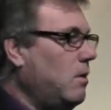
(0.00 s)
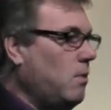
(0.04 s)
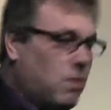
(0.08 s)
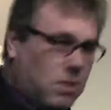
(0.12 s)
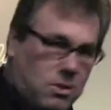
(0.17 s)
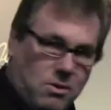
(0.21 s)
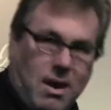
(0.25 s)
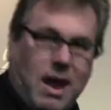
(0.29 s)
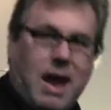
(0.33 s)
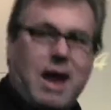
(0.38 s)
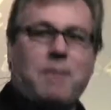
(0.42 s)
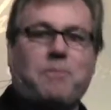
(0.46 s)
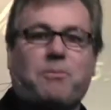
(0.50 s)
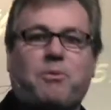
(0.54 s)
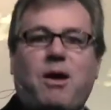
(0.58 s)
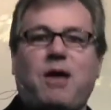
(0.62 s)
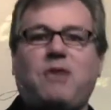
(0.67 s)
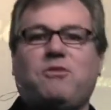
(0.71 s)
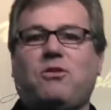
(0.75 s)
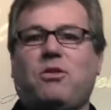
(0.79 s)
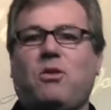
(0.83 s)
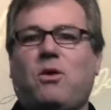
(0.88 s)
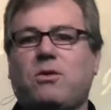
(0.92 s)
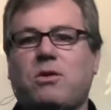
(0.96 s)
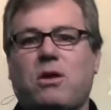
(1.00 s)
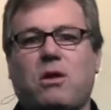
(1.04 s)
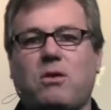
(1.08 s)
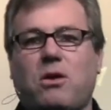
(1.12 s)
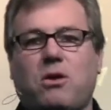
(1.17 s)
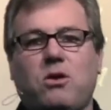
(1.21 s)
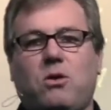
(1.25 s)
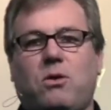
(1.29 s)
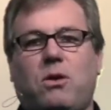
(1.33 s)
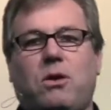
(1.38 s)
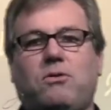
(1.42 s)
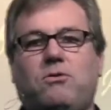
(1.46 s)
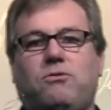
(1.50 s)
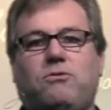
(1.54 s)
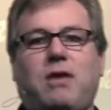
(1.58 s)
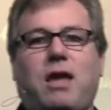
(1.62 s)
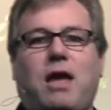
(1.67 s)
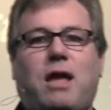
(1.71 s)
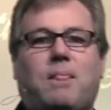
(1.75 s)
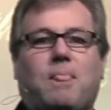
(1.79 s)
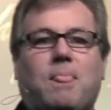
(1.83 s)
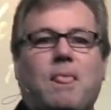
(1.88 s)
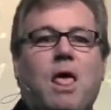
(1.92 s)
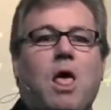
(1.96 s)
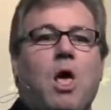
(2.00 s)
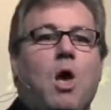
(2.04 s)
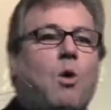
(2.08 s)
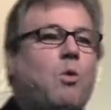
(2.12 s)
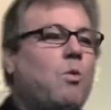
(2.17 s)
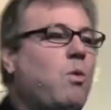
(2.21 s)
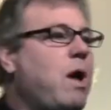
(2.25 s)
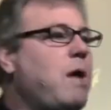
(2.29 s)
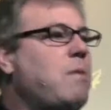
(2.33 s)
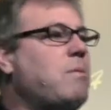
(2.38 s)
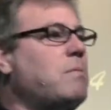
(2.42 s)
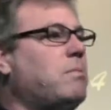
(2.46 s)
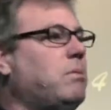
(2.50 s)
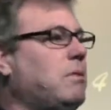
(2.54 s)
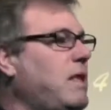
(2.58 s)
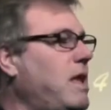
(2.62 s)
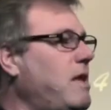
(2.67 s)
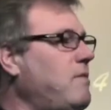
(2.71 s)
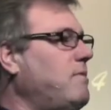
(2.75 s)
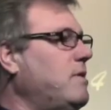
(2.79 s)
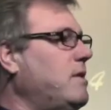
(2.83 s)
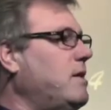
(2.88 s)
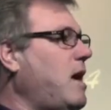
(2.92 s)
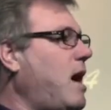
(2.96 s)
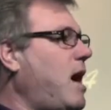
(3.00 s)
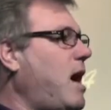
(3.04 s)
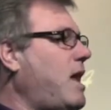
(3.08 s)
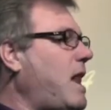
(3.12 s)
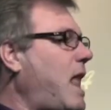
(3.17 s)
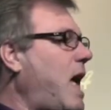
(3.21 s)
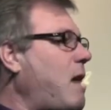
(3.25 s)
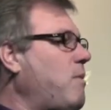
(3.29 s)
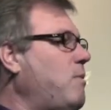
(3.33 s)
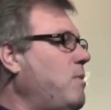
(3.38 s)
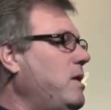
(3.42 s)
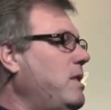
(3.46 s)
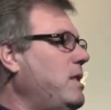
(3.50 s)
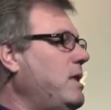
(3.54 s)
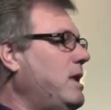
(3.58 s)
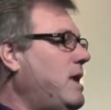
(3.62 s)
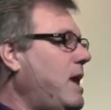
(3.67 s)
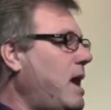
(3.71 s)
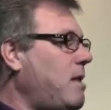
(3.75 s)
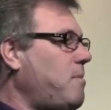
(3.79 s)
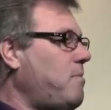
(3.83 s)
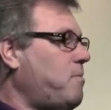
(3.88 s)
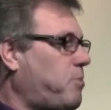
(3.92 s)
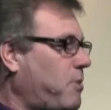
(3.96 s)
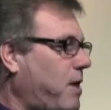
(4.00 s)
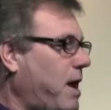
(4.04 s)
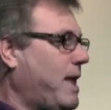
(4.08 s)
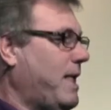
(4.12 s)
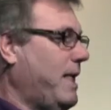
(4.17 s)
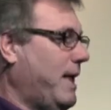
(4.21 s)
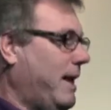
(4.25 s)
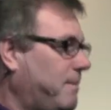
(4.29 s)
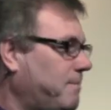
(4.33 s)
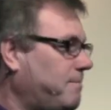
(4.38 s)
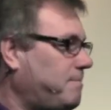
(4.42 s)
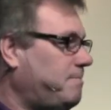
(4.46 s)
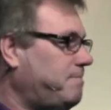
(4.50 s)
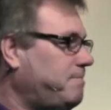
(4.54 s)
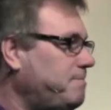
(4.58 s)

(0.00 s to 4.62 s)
Well, great. Praise the Lord. Now, no, you don't understand. We were believing God I wouldn't get pregnant.